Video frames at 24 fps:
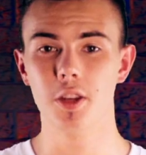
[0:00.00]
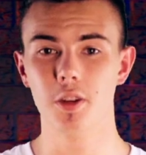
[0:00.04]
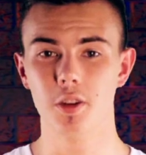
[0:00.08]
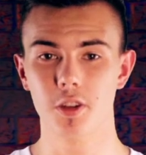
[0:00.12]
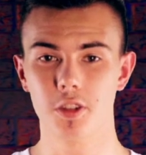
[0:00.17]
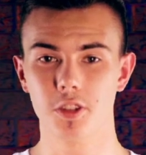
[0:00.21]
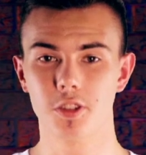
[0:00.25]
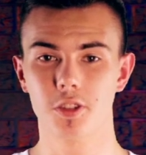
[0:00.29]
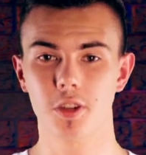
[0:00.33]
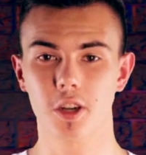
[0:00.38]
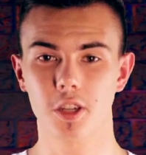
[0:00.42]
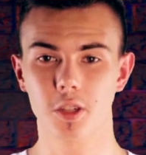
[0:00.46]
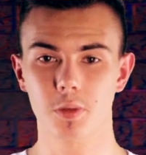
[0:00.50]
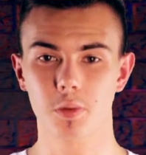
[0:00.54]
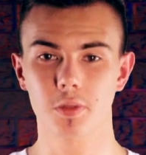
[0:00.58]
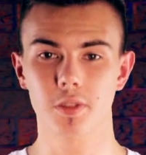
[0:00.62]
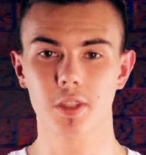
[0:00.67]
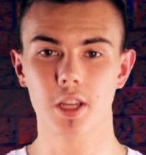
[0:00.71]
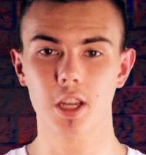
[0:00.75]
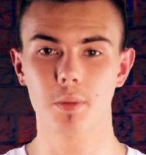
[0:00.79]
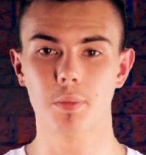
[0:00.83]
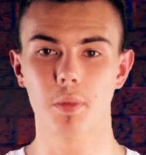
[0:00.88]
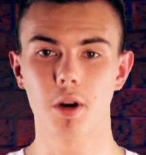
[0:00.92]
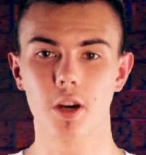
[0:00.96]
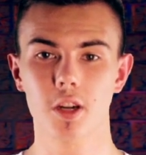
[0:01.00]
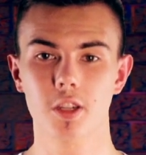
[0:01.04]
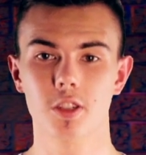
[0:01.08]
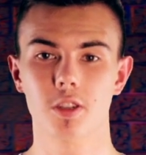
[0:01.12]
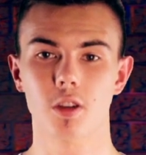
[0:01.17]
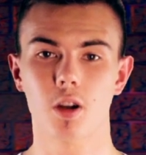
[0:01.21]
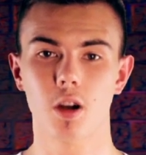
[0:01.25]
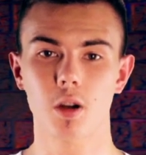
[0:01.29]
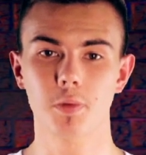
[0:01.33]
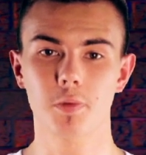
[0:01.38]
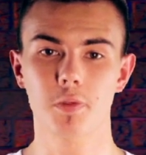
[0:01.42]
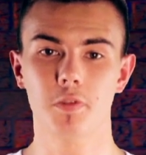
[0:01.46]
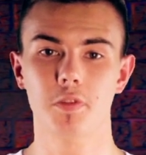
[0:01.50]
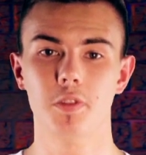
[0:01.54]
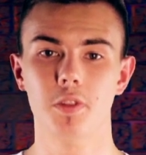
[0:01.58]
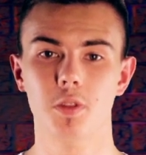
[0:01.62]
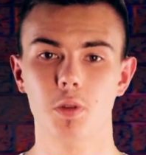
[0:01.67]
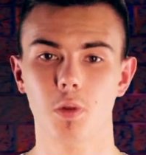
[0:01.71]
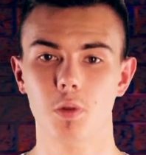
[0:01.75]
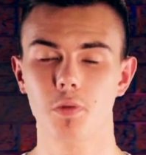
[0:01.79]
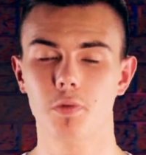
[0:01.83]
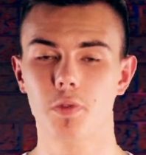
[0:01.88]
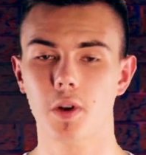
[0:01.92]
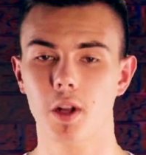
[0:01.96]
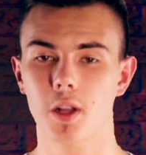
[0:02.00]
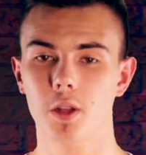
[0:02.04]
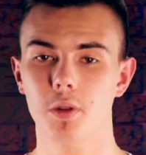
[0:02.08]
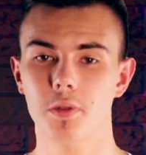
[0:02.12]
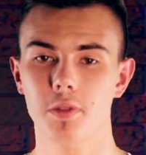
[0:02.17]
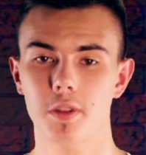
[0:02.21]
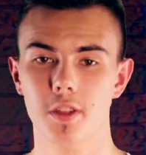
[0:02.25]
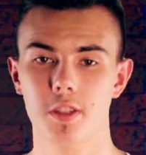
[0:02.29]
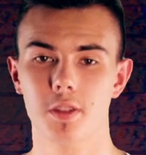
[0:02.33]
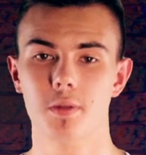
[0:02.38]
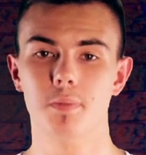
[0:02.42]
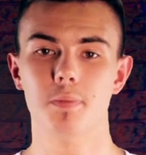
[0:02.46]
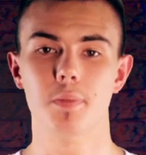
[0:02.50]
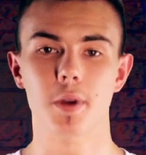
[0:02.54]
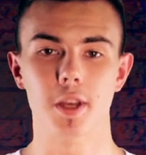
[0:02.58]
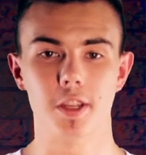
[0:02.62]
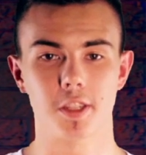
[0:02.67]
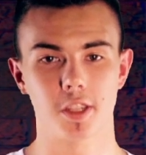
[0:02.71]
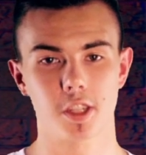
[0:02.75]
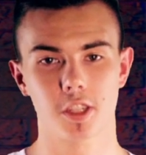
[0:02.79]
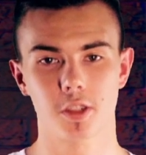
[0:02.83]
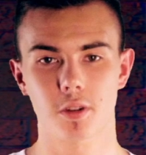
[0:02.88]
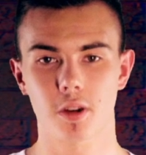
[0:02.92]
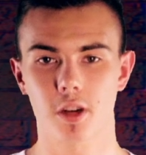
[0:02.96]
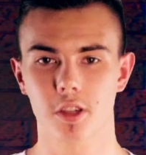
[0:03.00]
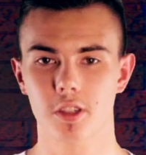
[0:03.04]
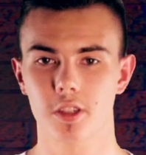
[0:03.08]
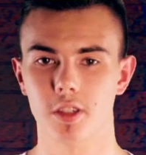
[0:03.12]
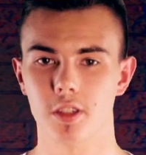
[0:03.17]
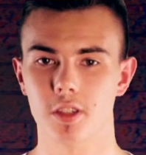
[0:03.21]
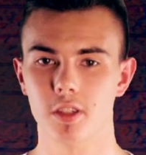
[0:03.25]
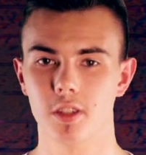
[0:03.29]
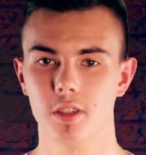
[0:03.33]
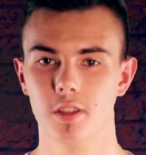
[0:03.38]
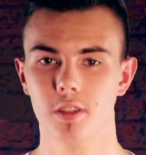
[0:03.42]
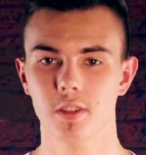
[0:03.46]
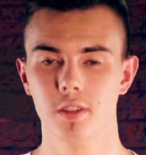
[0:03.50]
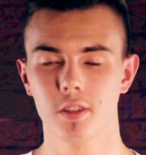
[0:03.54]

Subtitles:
Your instructor will take marks off if you don't follow this basic structure.